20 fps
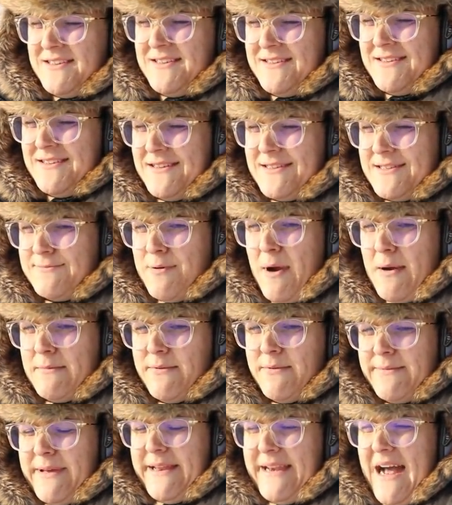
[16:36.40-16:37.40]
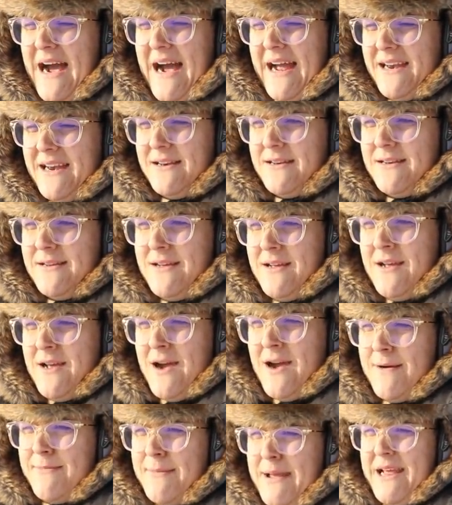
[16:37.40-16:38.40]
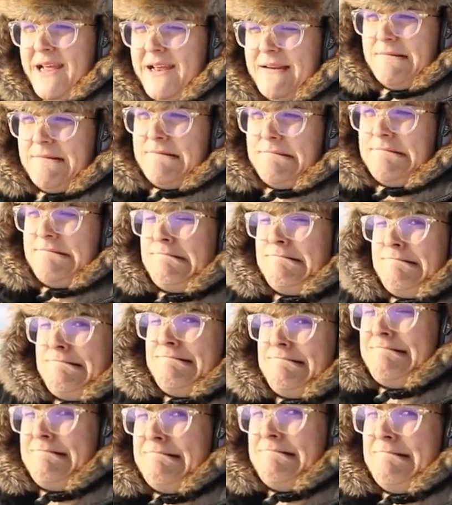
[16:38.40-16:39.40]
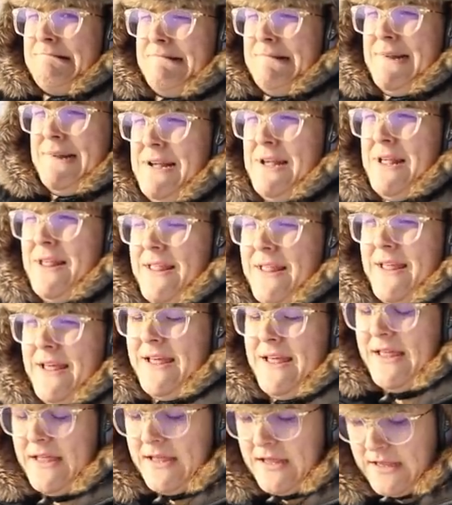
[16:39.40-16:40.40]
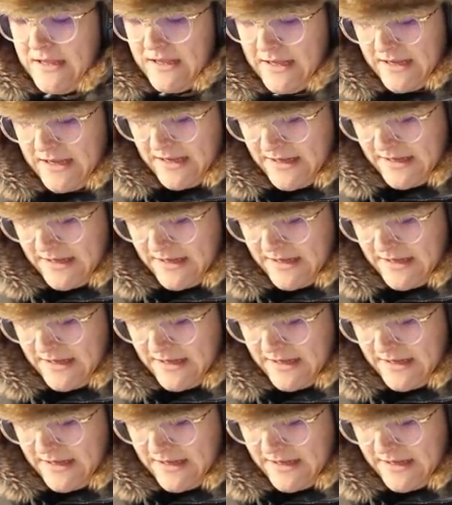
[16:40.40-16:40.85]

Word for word: is probably not. Well, if you buy a $275 gun, it's usually going to be for fun or